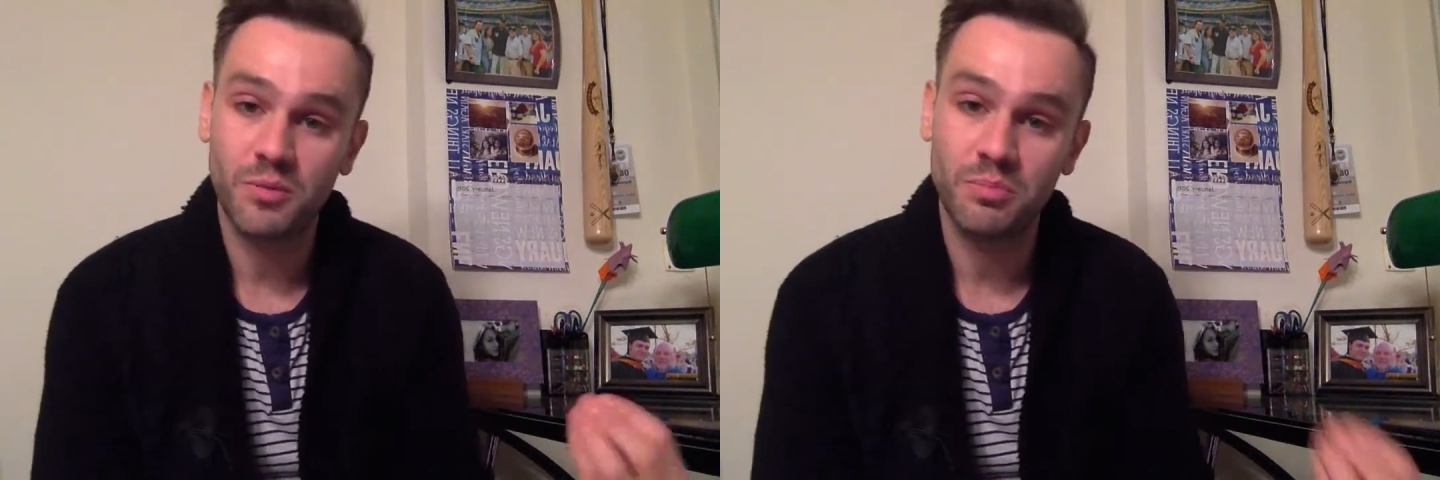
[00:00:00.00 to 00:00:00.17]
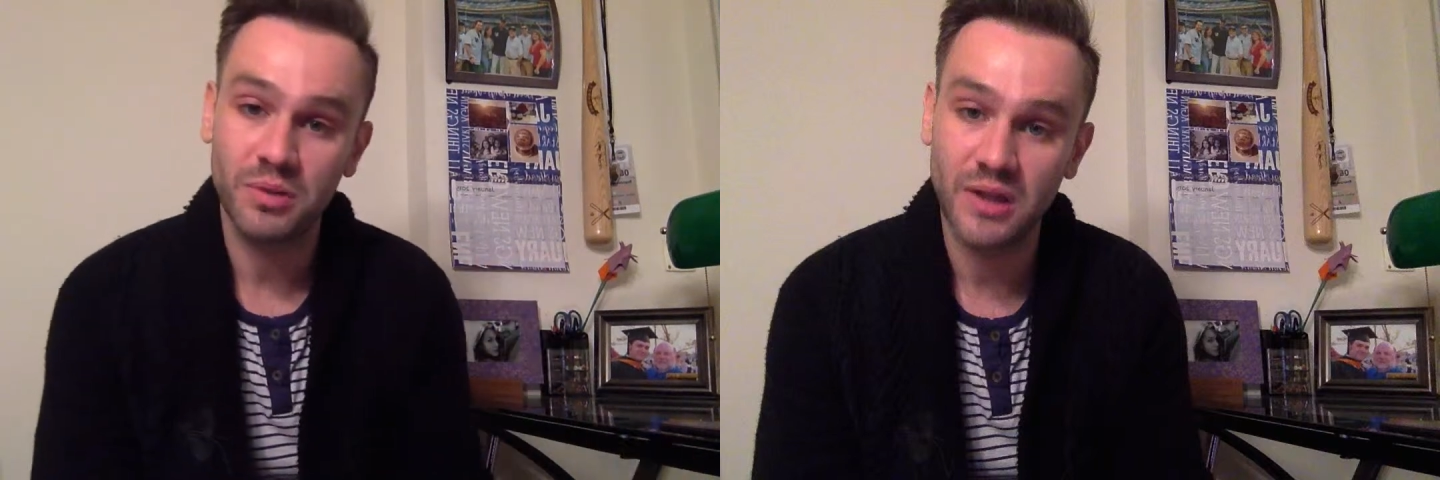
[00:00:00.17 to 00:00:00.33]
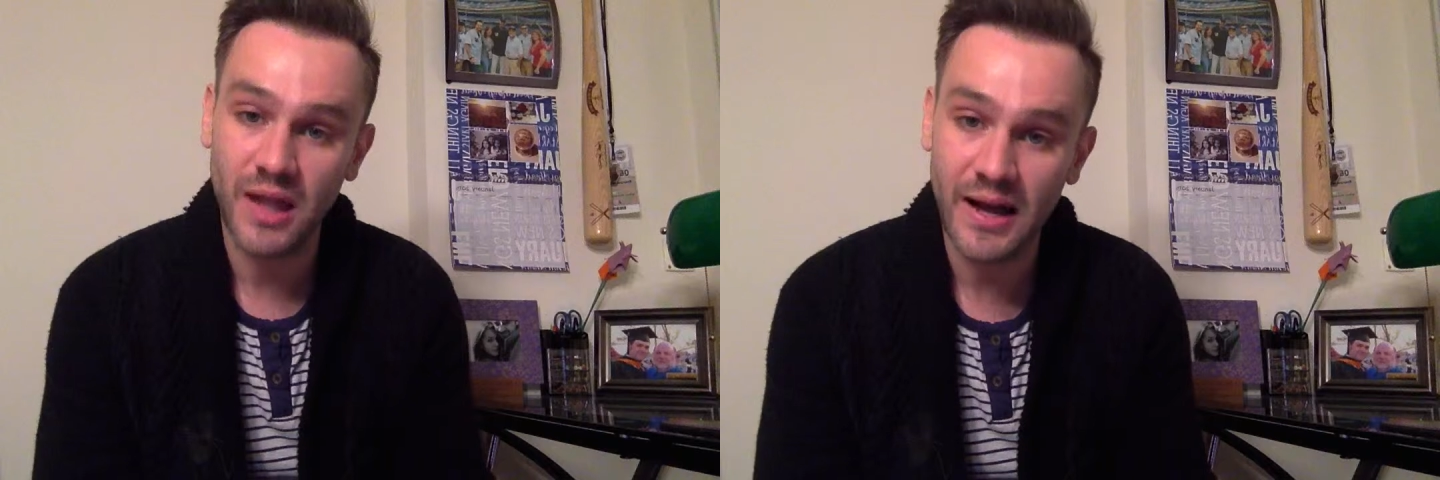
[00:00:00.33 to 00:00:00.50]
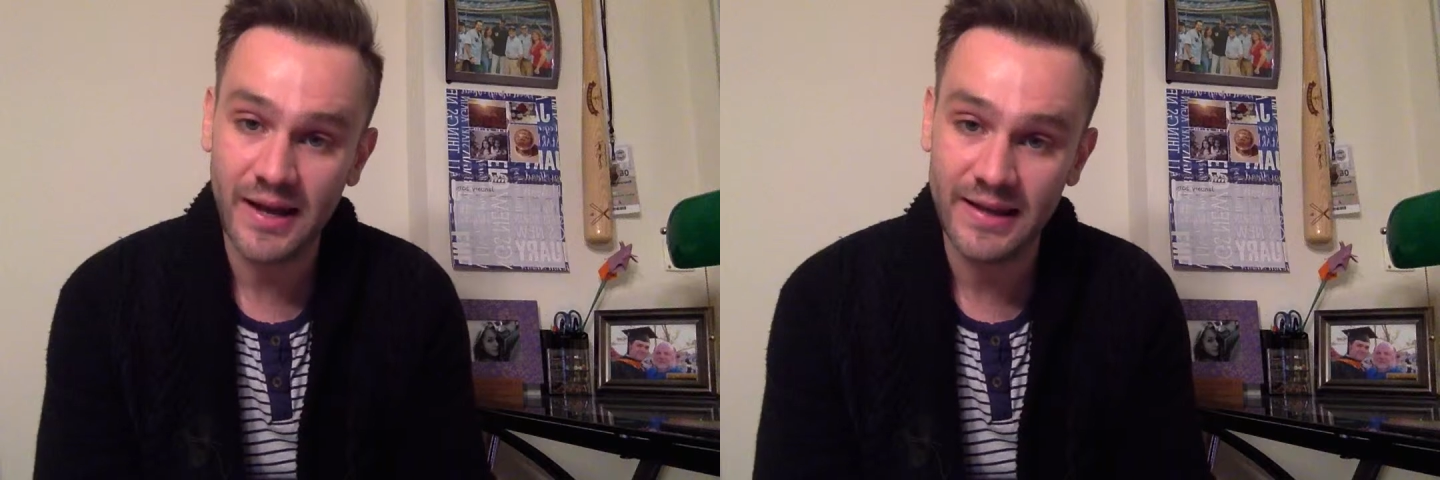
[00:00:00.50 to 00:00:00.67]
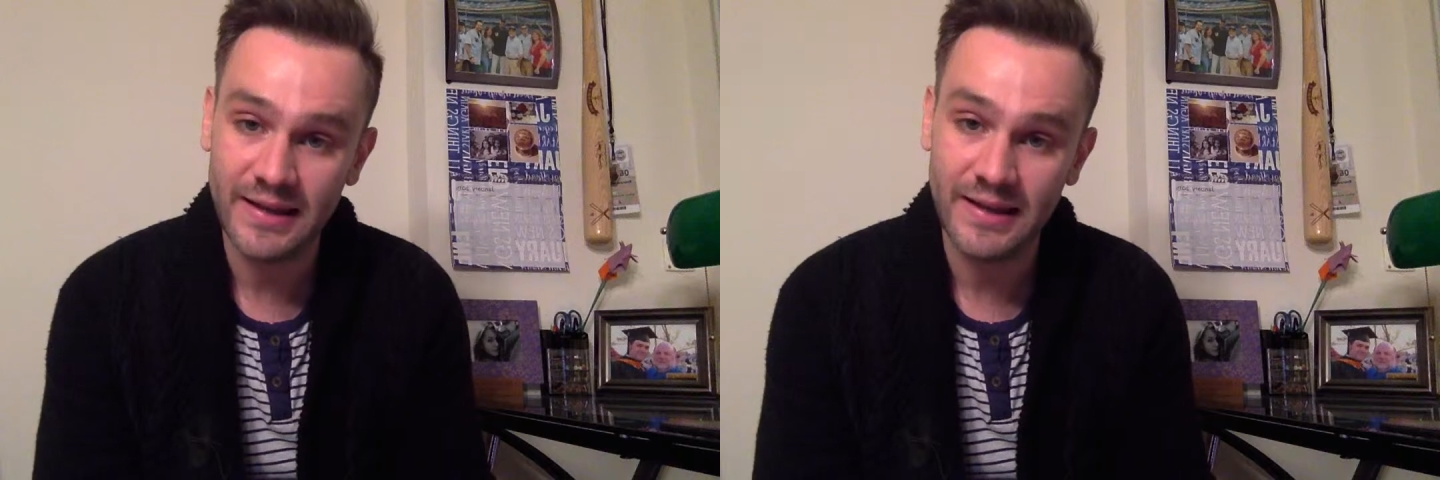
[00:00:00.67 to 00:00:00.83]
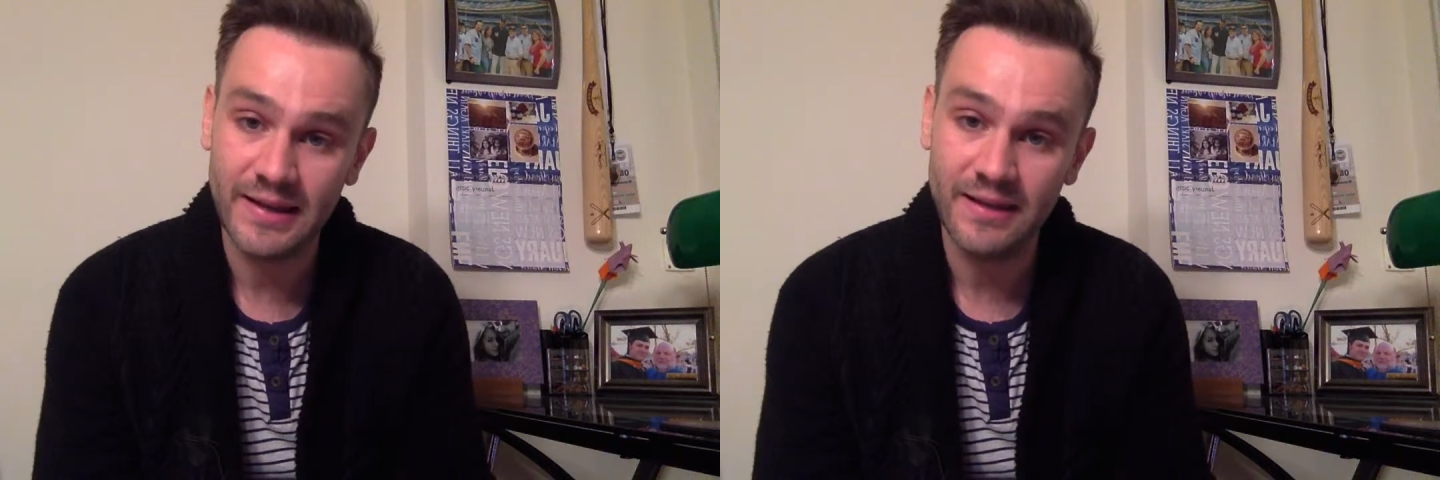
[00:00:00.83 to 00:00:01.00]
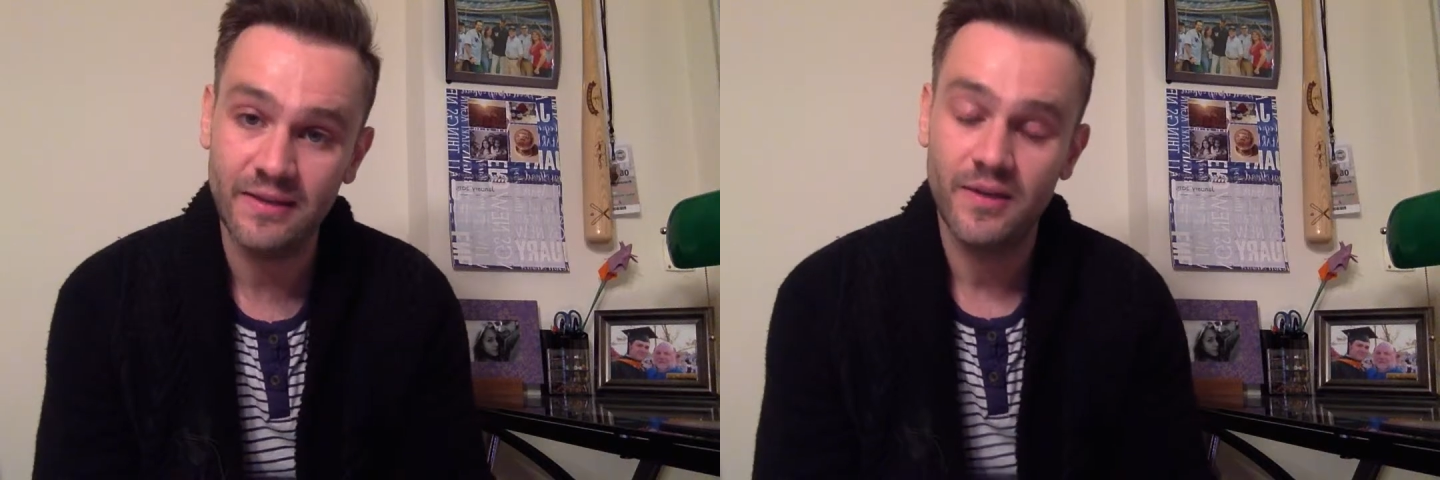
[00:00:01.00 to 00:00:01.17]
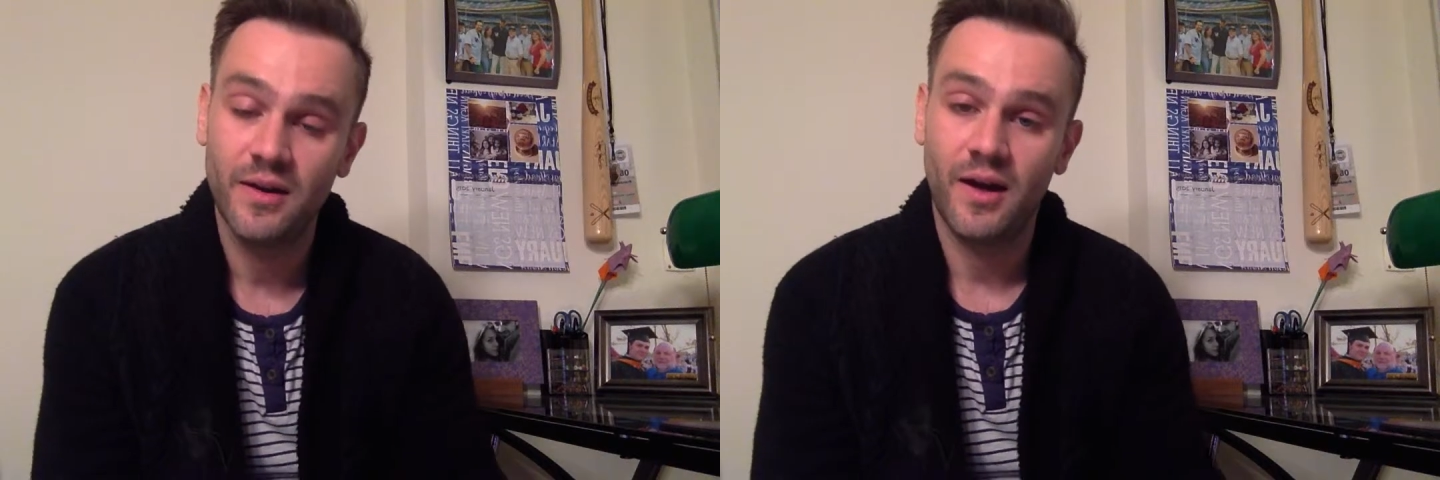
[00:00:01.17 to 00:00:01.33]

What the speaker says: applying